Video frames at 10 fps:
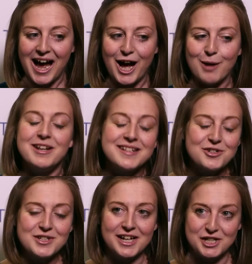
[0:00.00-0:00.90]
And it's
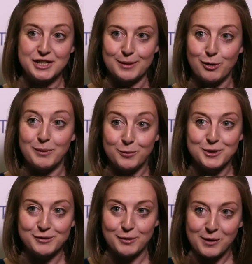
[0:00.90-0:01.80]
interesting actually because I probably
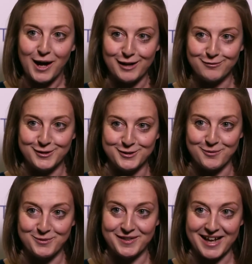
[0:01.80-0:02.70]
wouldn't have applied for the
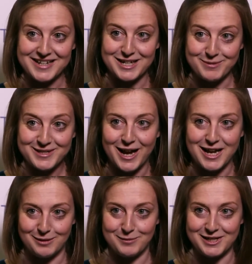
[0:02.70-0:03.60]
job that they ended up
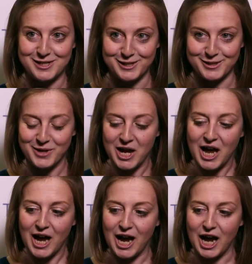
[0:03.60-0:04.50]
assigning me to.
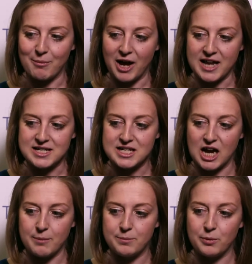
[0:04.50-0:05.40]
I ended
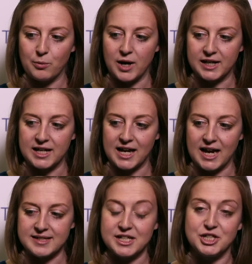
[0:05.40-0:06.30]
up working
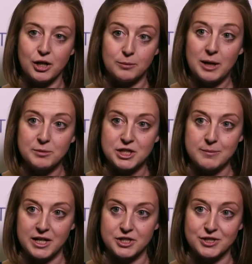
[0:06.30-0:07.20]
as a journal
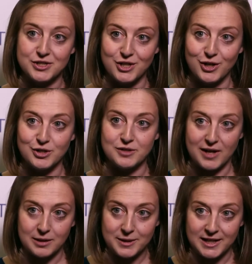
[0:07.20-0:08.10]
publishing manager, so
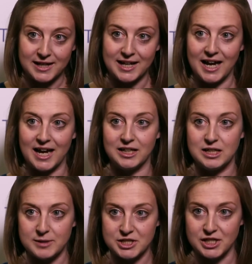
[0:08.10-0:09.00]
developing and
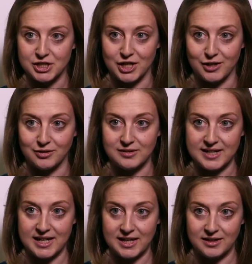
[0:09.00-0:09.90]
commissioning journals
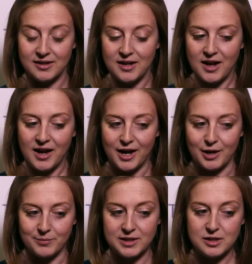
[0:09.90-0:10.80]
in
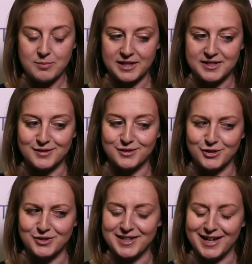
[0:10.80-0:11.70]
the humanities and
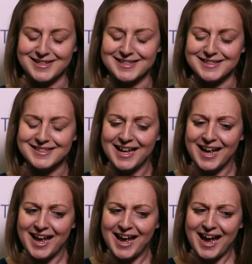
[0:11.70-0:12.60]
social sciences.
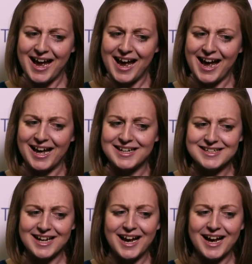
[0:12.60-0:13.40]
And